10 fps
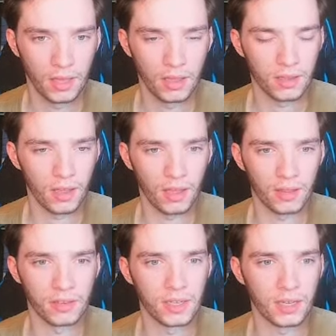uh
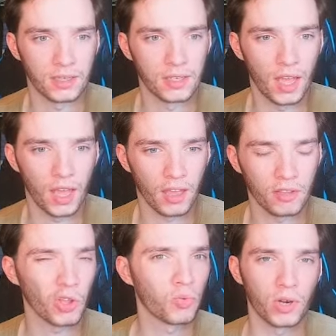the day-to-day,
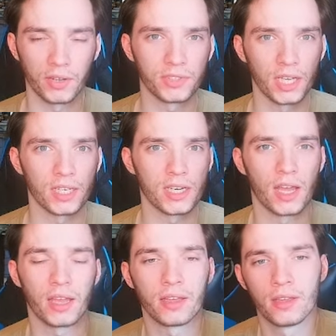the rough
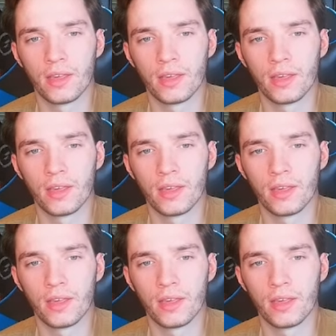day-to-day,